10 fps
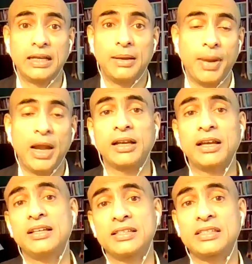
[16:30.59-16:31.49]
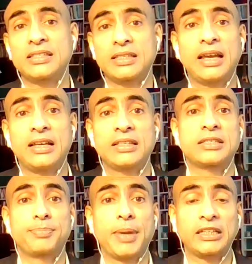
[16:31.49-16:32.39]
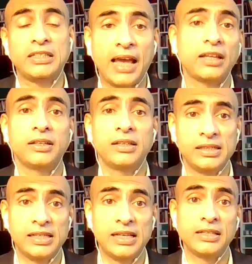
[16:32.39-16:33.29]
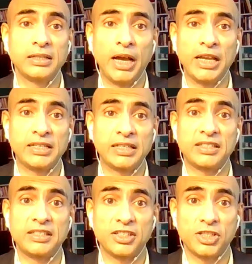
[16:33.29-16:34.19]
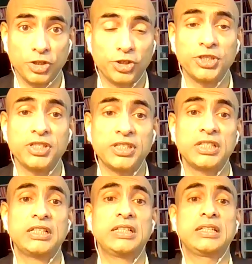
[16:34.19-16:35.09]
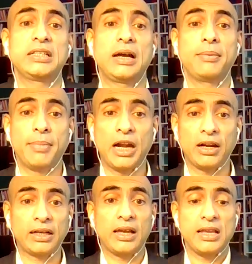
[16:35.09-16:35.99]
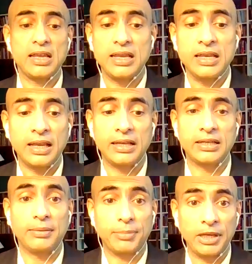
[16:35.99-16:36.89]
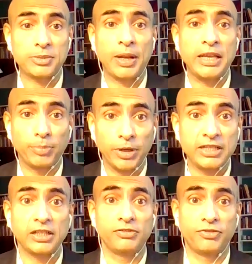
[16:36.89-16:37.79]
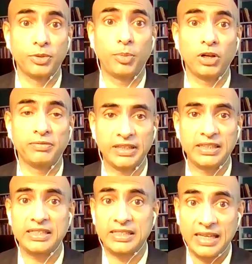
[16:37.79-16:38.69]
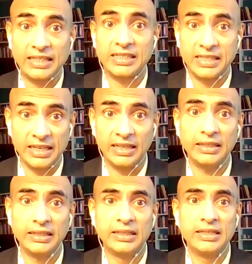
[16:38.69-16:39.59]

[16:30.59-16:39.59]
America has, has spectacularly undermined its institutions. America is playing political football with its debt ceiling.